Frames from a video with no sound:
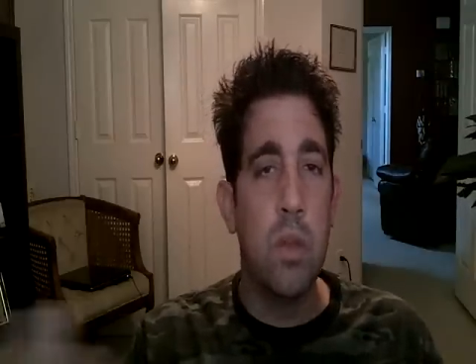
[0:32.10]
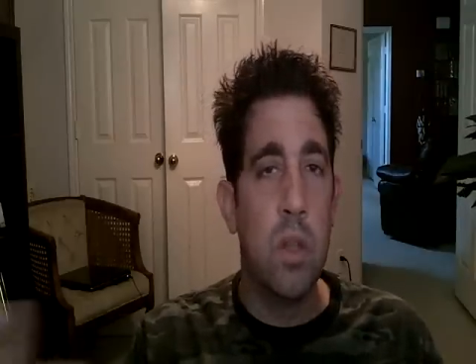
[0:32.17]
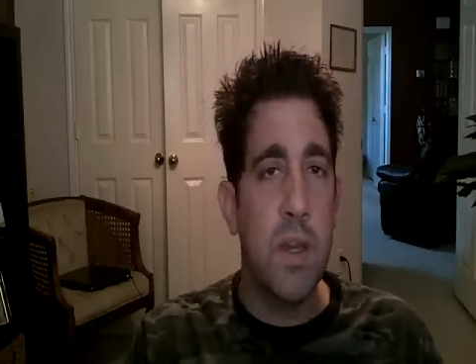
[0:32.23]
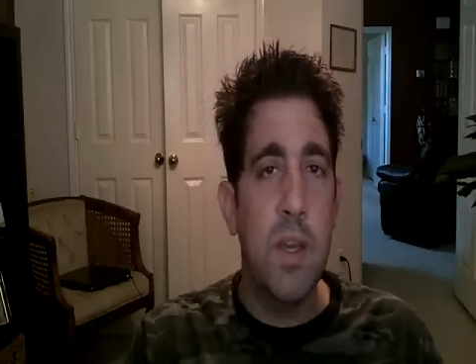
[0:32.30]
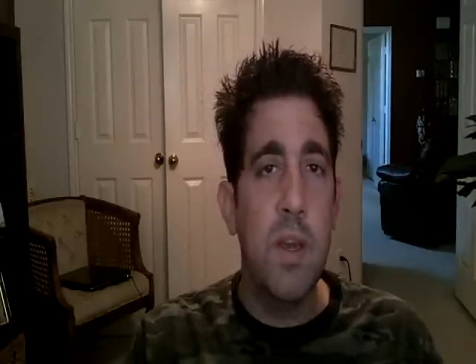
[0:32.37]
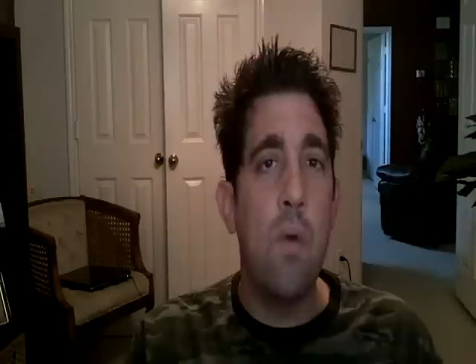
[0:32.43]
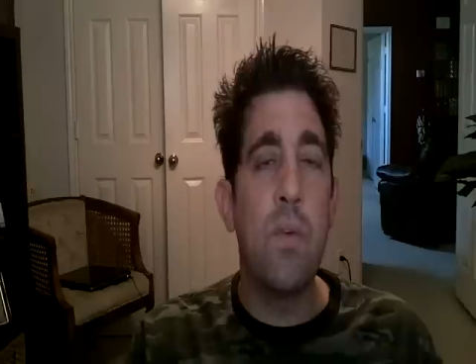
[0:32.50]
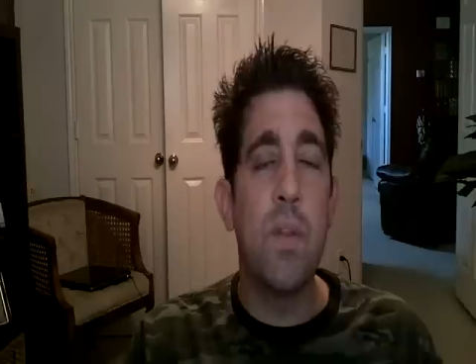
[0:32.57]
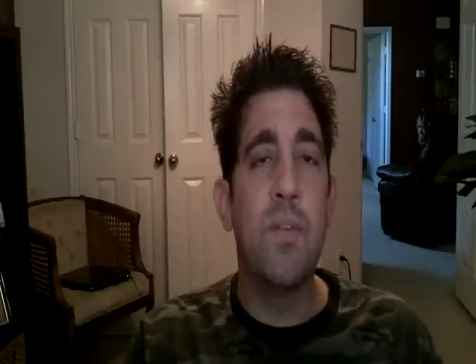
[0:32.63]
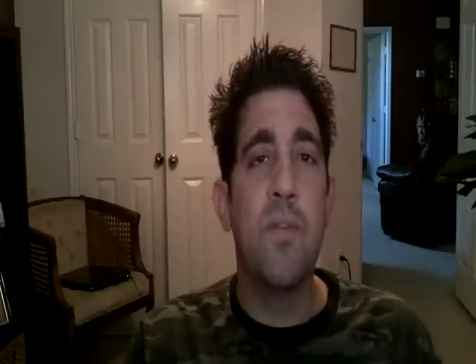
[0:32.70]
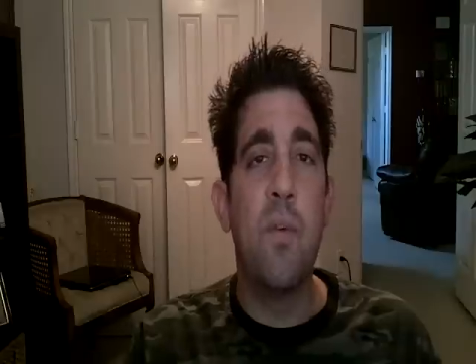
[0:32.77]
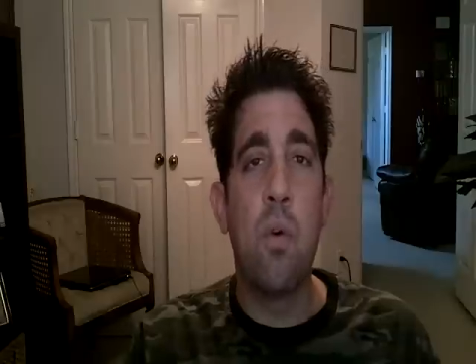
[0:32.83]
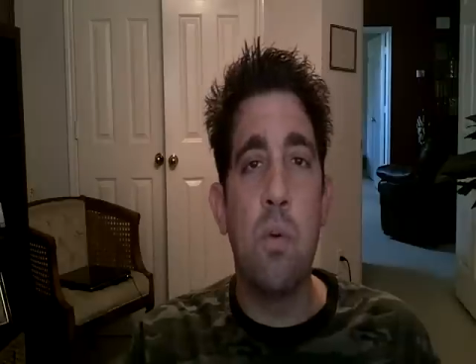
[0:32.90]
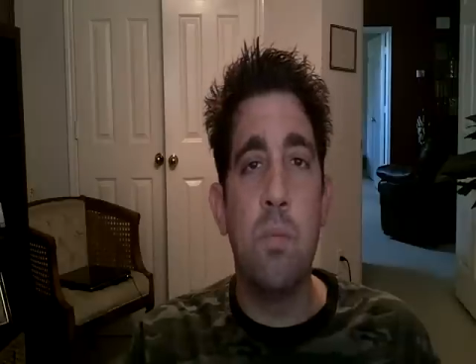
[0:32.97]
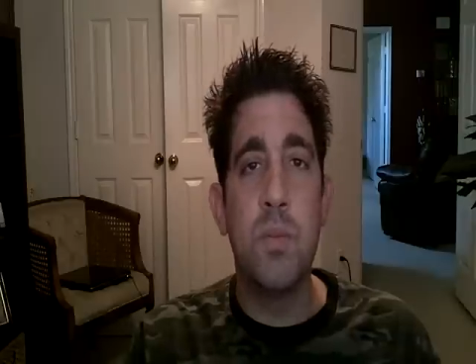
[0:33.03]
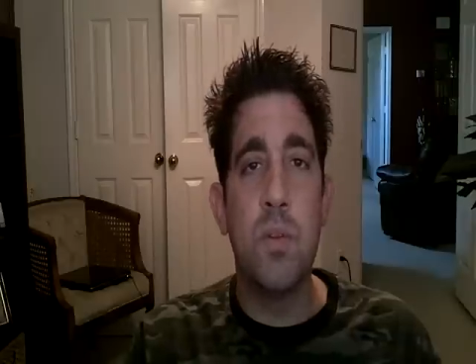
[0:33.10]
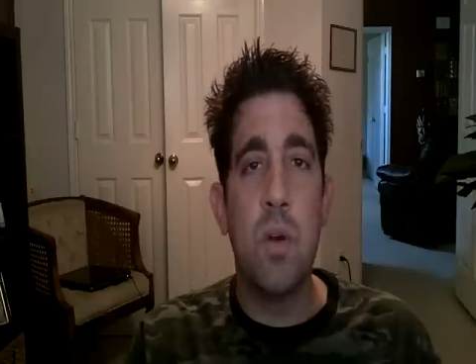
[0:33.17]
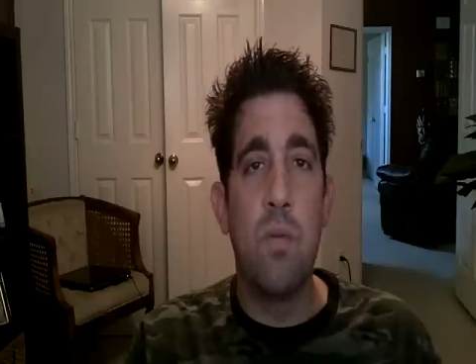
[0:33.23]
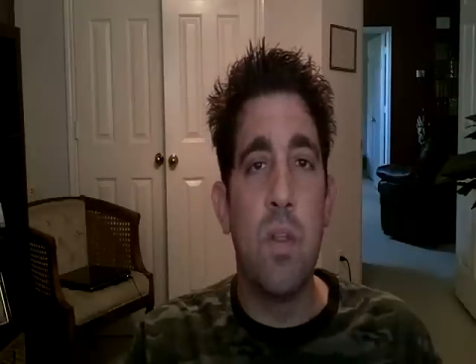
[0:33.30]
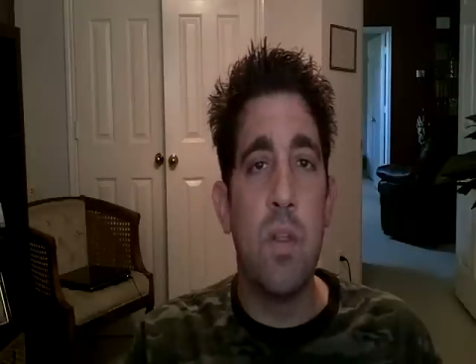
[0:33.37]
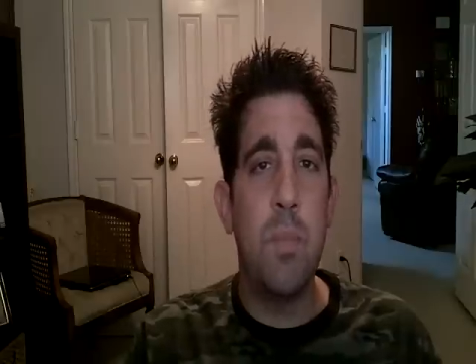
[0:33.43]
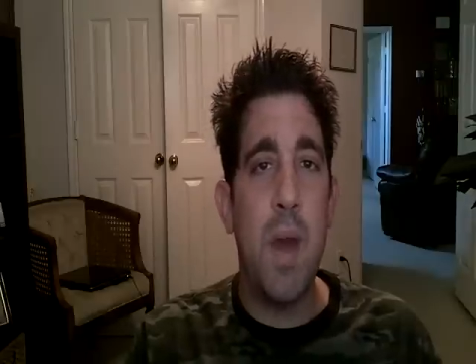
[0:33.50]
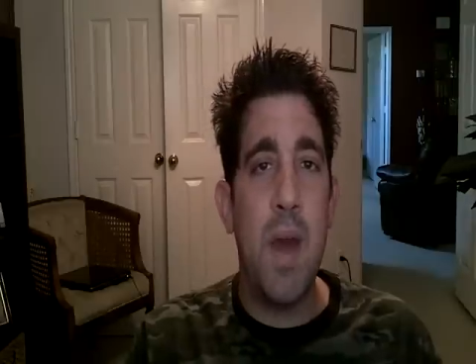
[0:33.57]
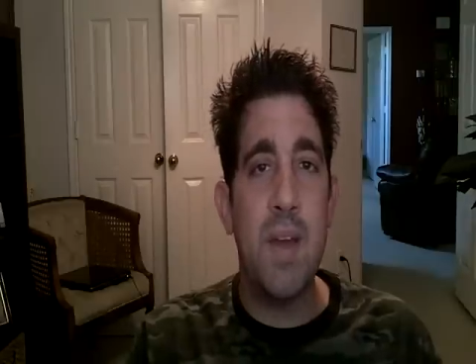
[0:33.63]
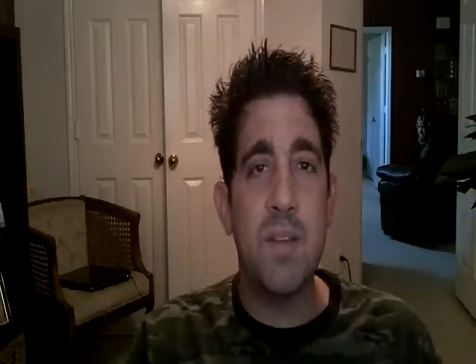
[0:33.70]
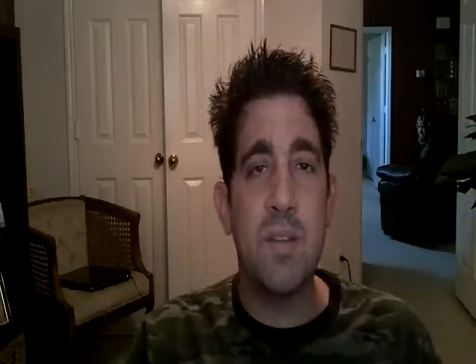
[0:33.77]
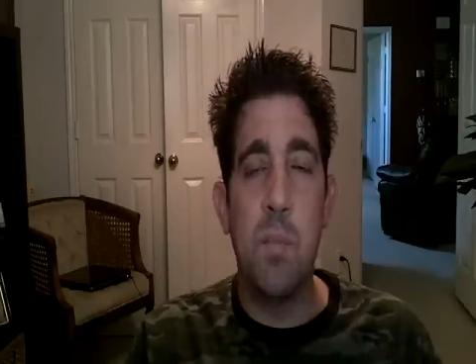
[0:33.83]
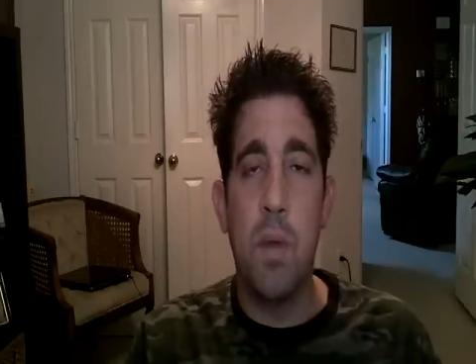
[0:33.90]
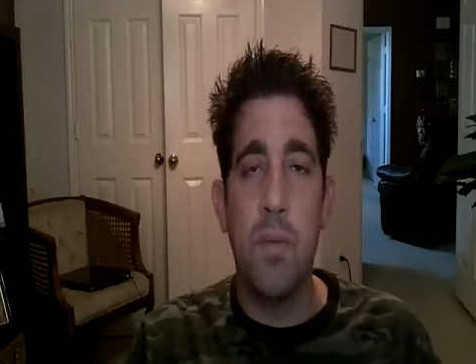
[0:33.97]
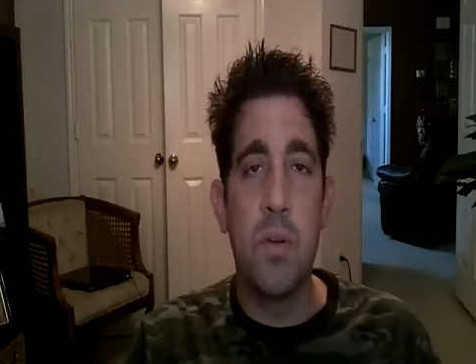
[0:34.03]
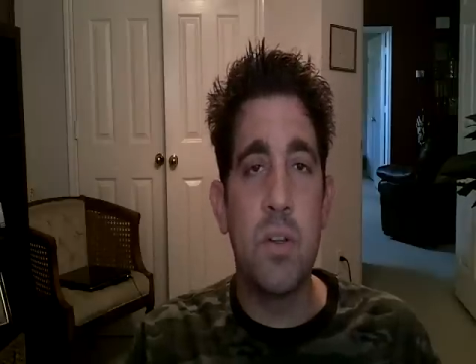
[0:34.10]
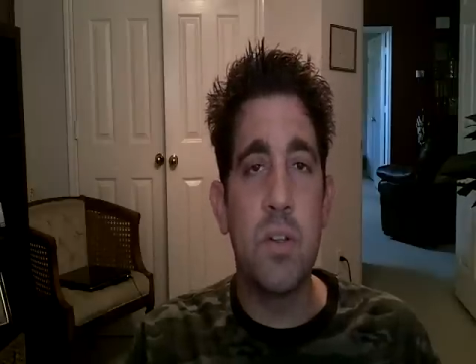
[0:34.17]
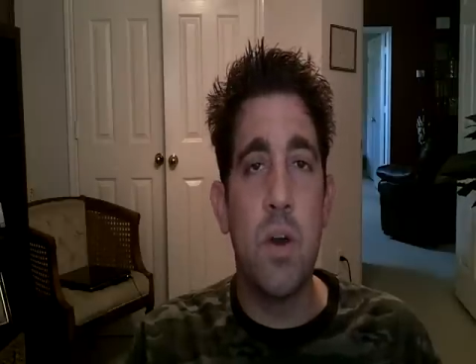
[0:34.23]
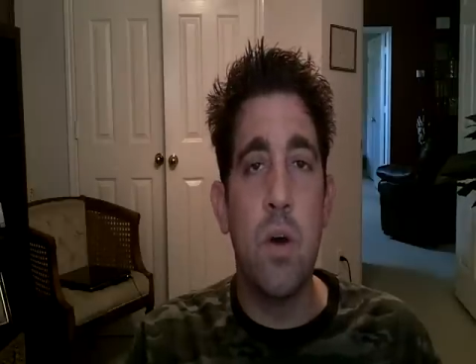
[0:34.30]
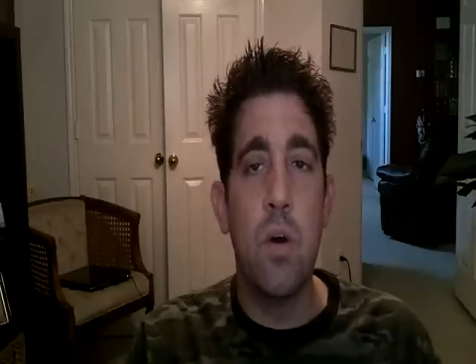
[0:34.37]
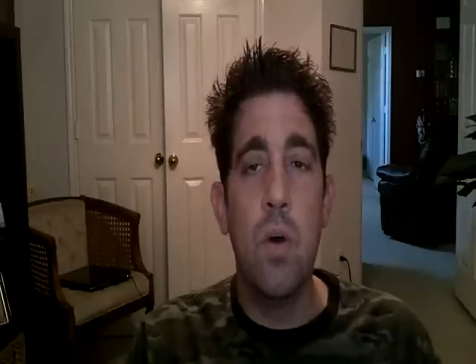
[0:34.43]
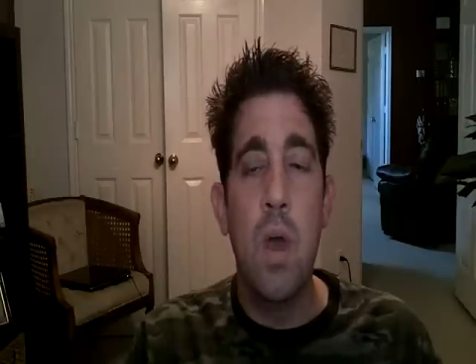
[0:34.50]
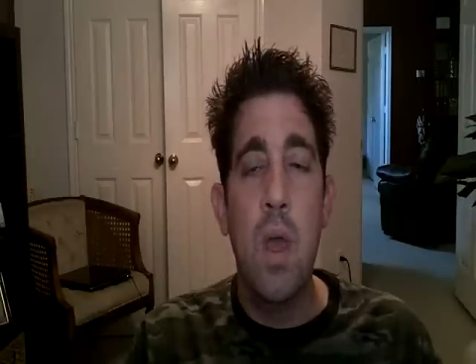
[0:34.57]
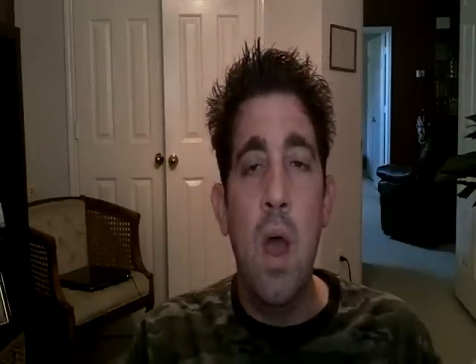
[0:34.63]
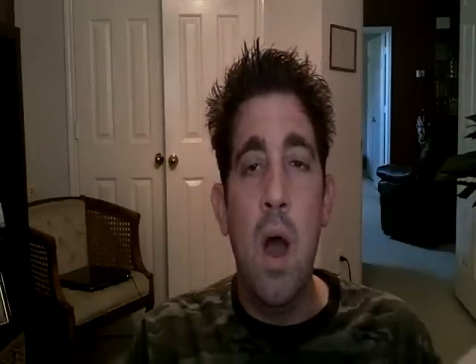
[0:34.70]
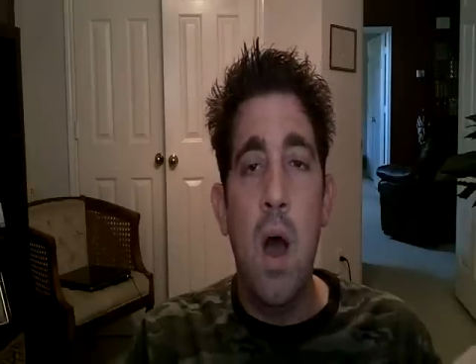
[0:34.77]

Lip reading: Looking over the forums over the past month or so,